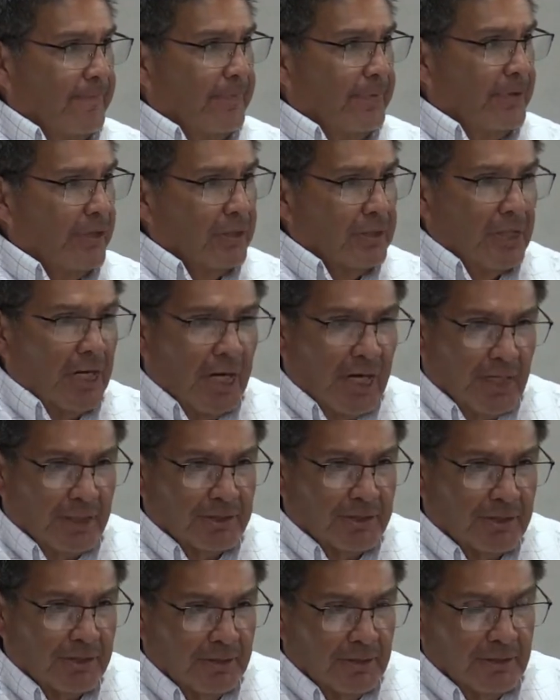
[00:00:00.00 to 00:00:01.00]
They're
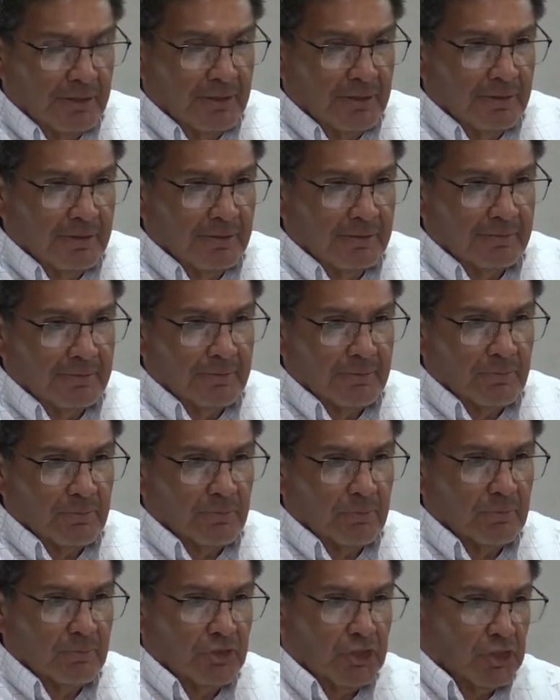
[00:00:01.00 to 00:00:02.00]
not
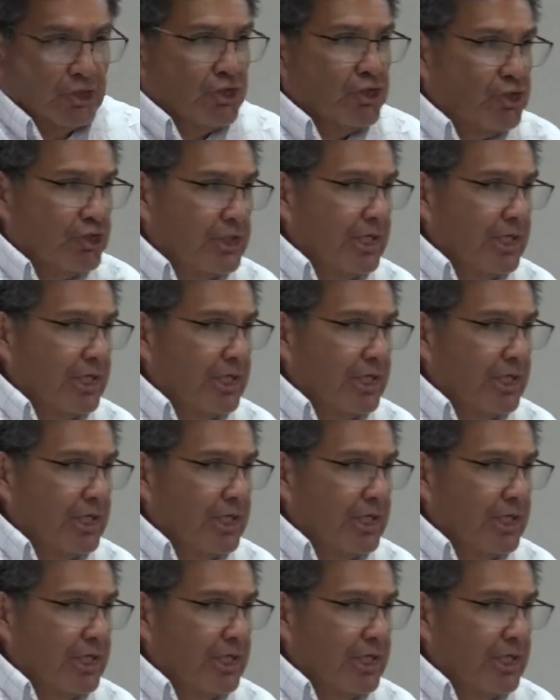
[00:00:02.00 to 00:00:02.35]
just